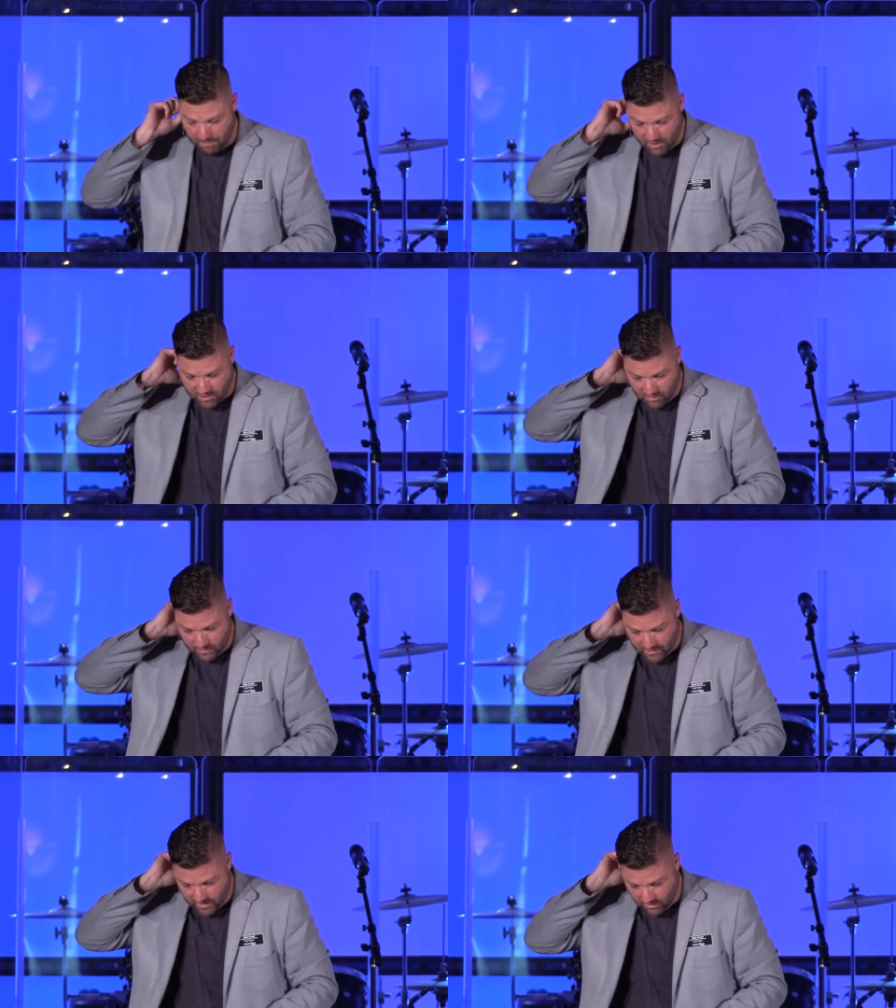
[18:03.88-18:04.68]
person
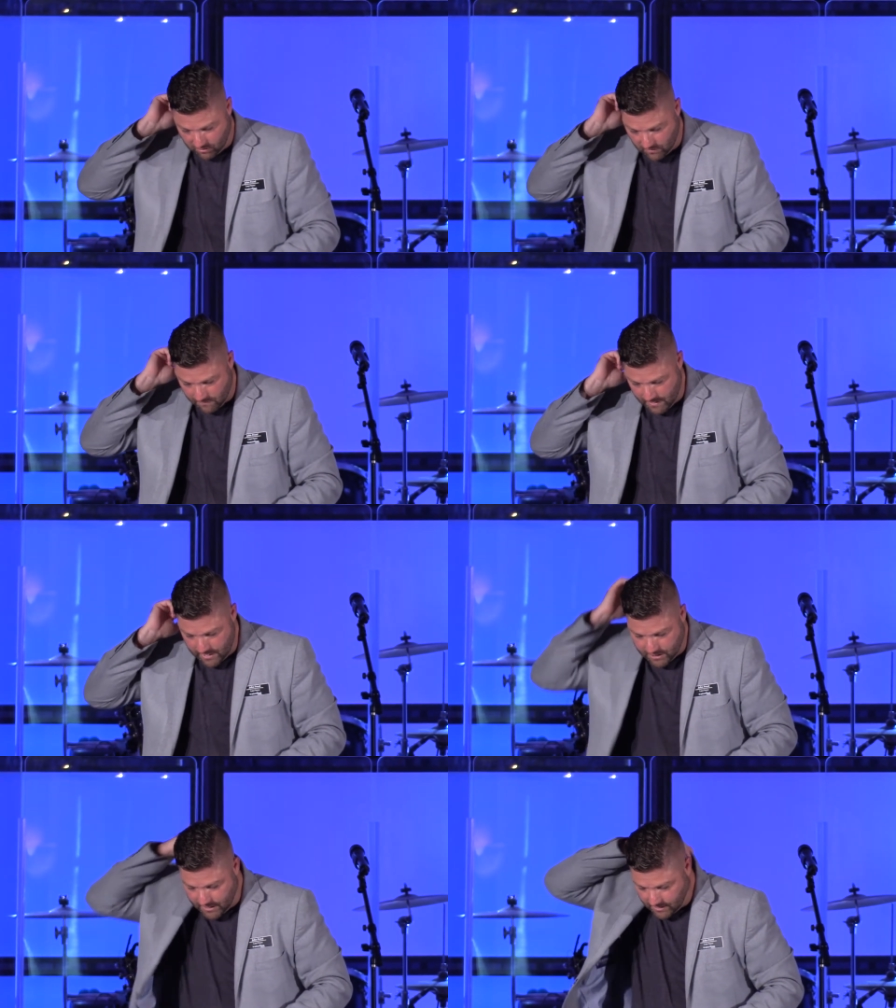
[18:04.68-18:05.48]
was healed.
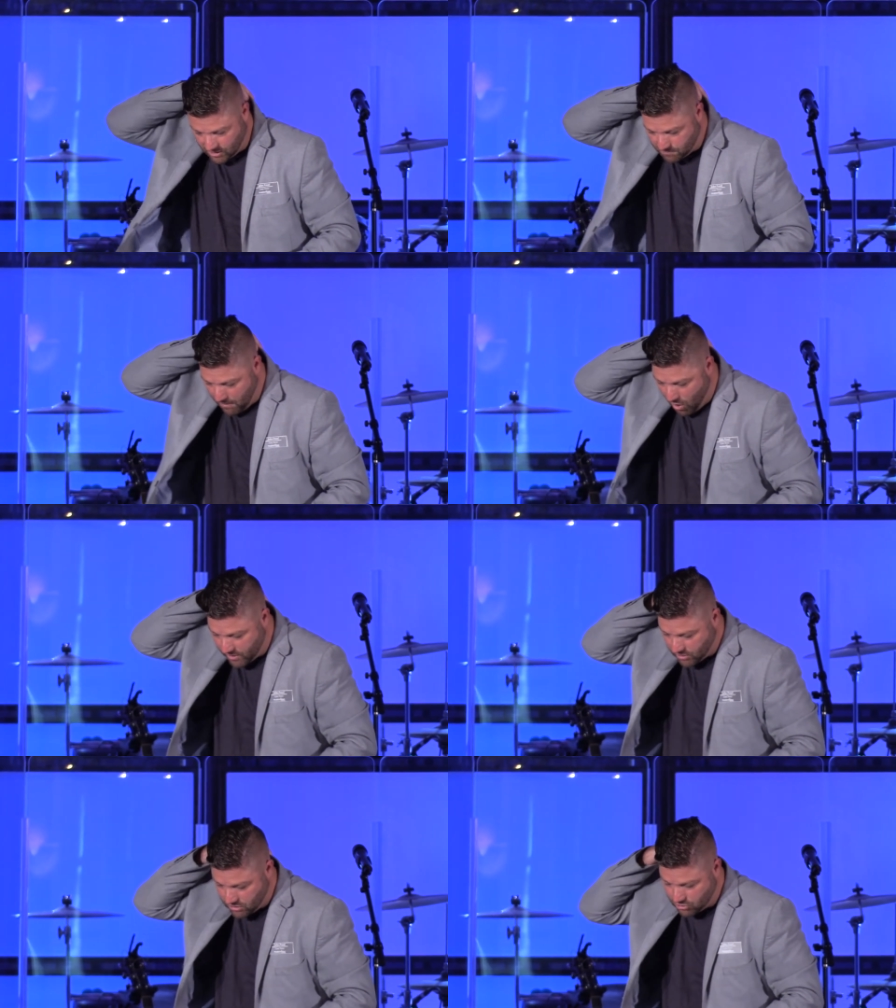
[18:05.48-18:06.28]
Jesus spoke
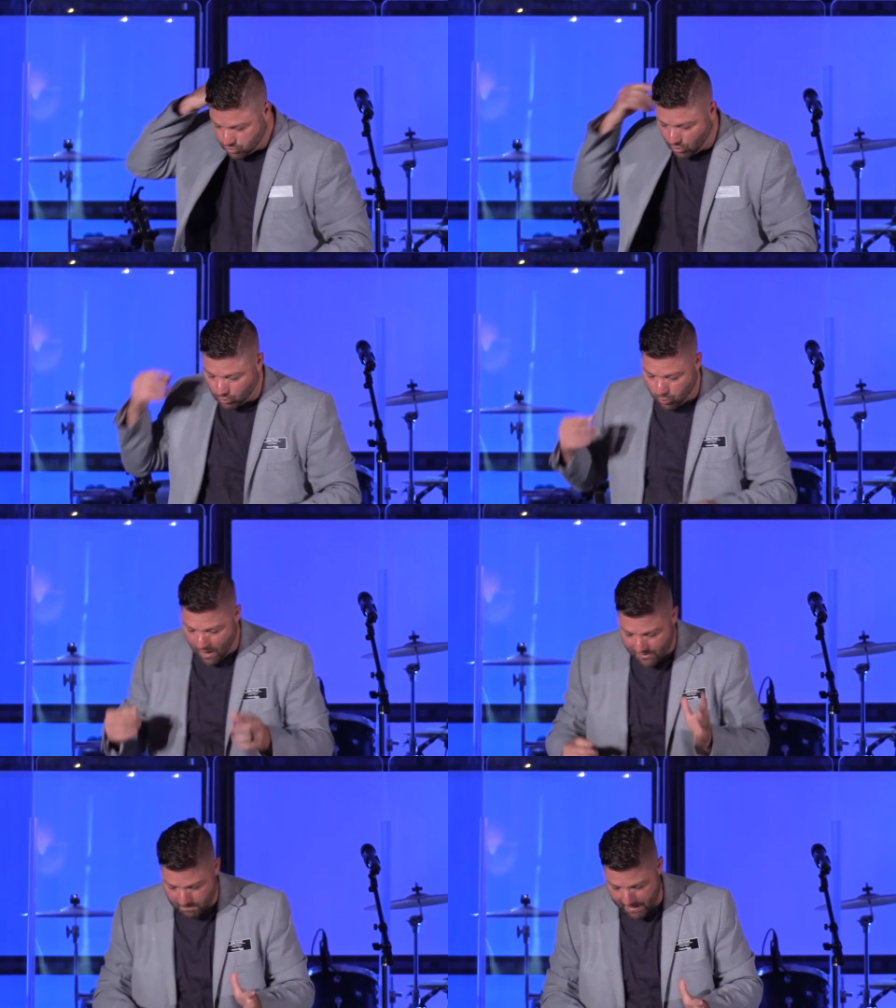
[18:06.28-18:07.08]
and controlled
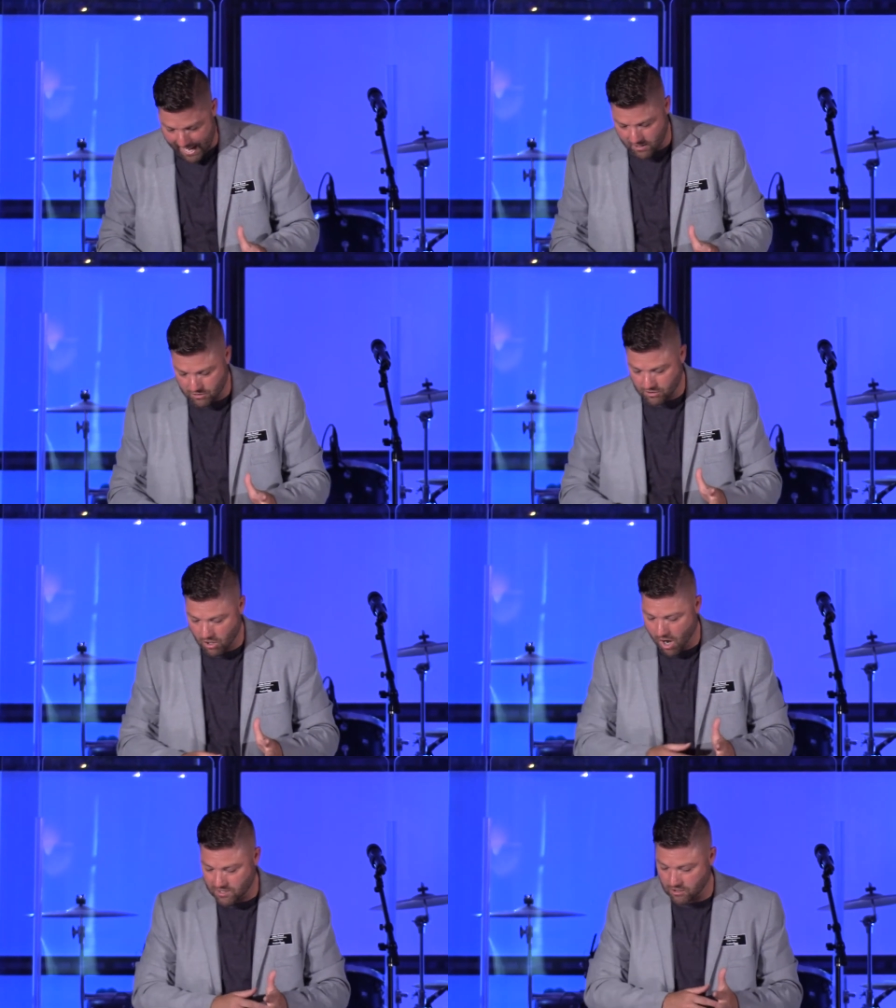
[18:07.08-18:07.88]
weather patterns,
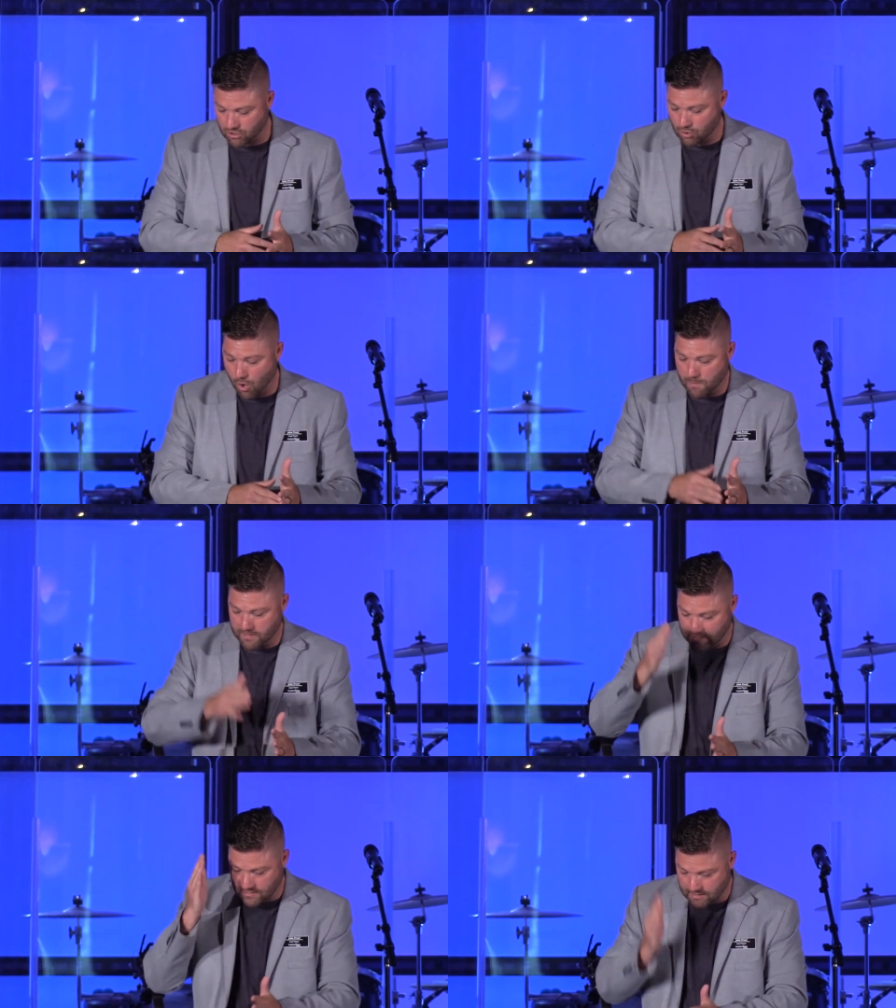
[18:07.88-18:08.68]
causing a storm
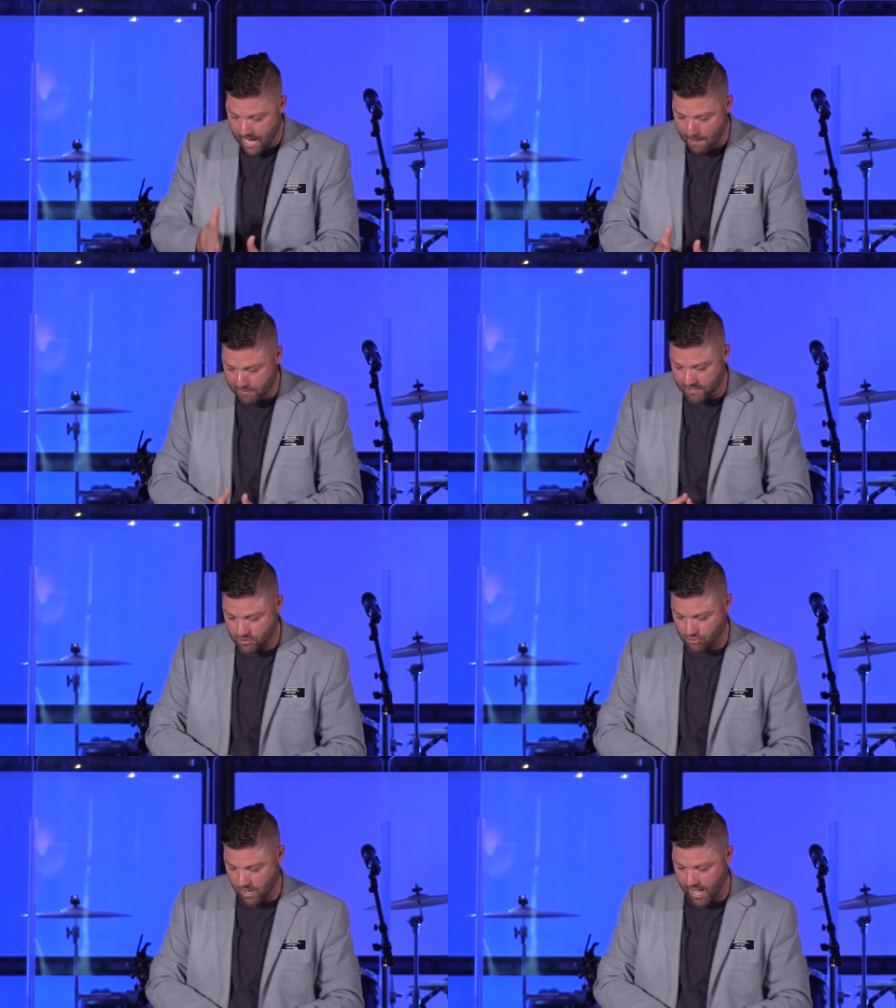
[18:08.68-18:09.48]
to stop in
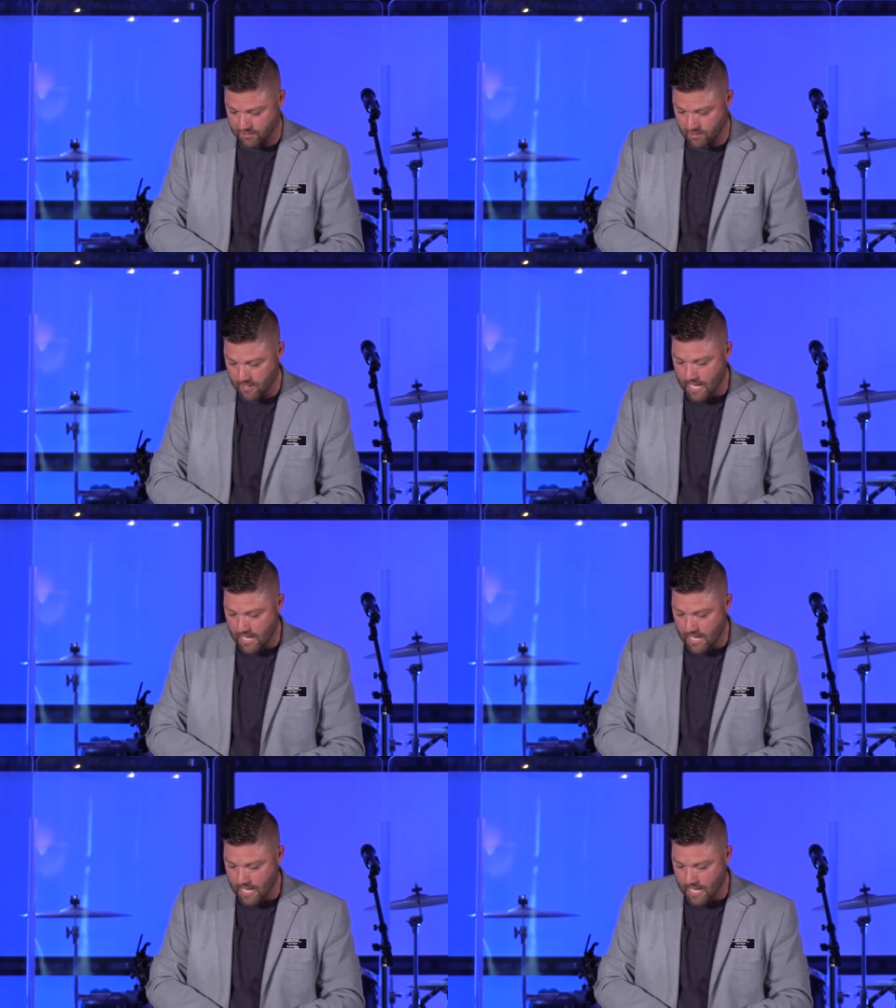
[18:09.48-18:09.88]
its tracks.